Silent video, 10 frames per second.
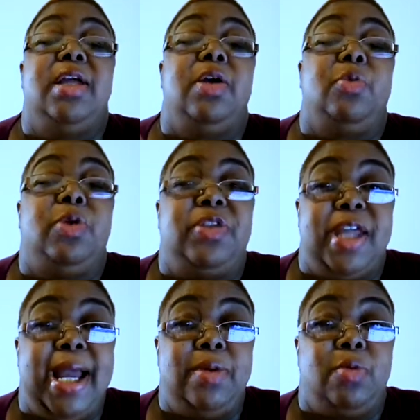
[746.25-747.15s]
With
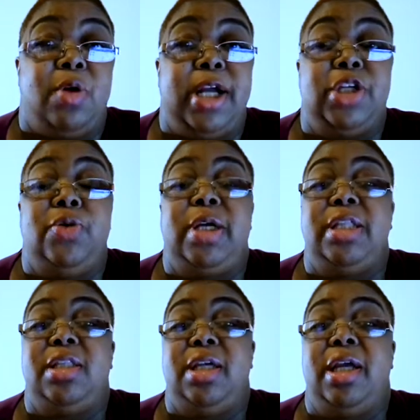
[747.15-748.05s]
that one, you
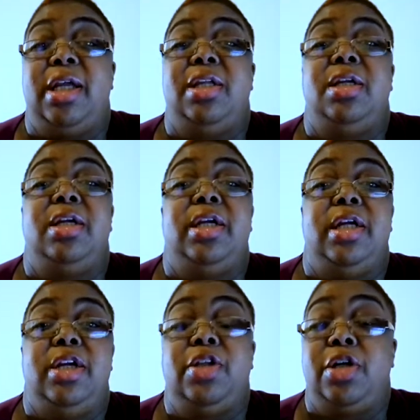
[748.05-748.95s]
can then
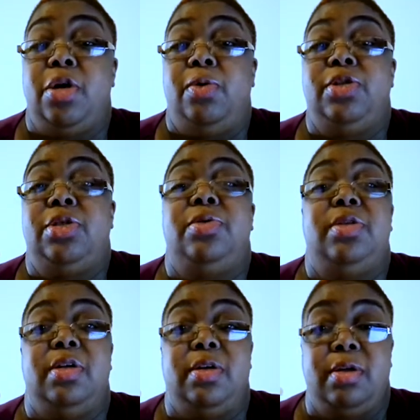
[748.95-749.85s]
either go to
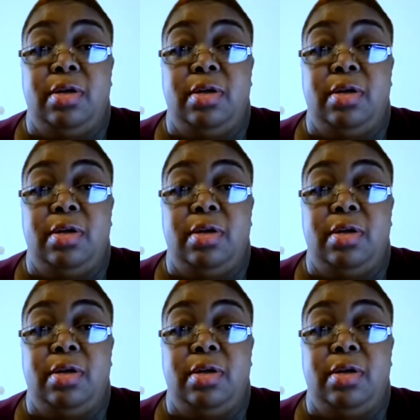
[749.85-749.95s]
the